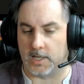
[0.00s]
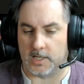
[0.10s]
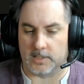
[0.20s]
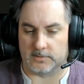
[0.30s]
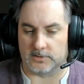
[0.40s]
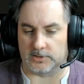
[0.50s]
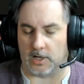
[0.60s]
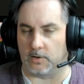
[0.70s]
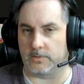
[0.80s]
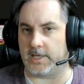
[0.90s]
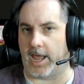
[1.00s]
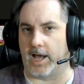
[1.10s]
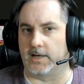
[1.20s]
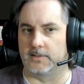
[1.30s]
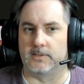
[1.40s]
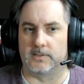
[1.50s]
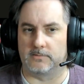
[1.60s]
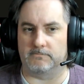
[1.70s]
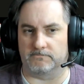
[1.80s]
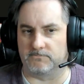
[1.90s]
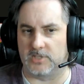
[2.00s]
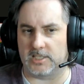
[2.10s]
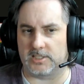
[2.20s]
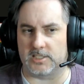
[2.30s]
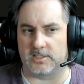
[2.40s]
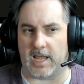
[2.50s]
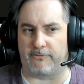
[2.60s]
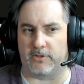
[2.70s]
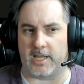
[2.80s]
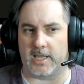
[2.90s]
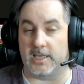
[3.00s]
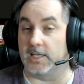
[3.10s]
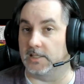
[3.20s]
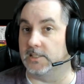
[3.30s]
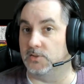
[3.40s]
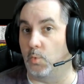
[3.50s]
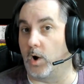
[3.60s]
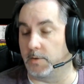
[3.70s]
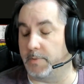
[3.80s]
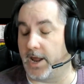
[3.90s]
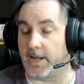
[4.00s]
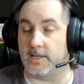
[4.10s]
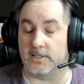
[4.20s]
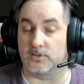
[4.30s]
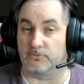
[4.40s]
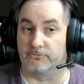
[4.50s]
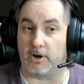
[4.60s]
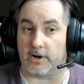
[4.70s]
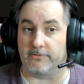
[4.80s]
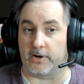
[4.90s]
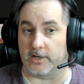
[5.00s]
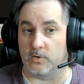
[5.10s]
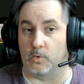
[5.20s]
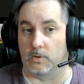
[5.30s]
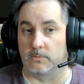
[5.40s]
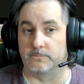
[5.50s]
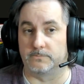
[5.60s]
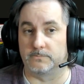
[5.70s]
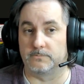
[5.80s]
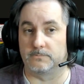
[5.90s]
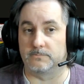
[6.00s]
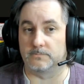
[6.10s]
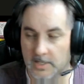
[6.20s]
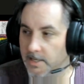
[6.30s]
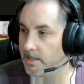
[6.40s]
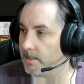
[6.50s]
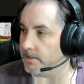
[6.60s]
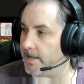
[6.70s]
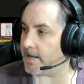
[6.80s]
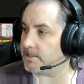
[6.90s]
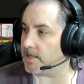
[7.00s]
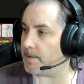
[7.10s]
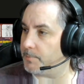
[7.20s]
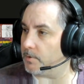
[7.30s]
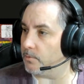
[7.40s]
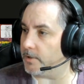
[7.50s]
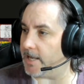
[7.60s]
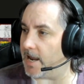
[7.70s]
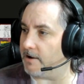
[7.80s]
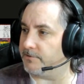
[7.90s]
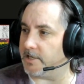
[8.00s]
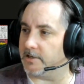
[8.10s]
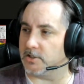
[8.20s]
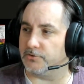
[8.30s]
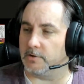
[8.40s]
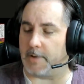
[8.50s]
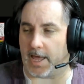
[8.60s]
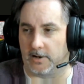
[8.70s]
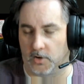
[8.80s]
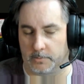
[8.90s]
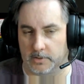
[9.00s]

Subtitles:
So, yeah. This is definitely a get at least 1 pack. Very, very cool. Next up, we have the Inner Sphere Battle Armor.